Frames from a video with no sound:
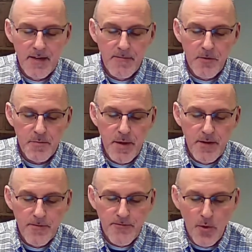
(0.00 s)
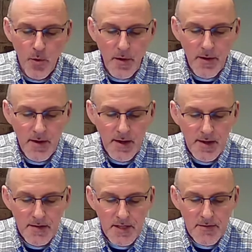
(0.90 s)
1 Peter 4,
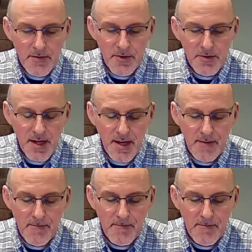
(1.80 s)
7 through 10.